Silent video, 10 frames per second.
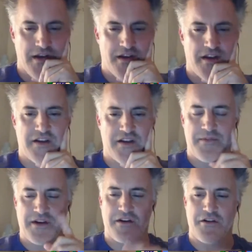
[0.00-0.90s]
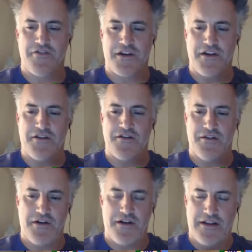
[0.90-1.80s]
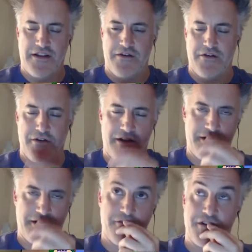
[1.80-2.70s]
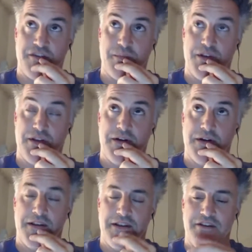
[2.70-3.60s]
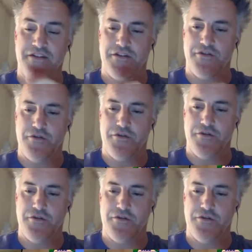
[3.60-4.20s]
can I make a clarification, or not a clarification, but in addition to it,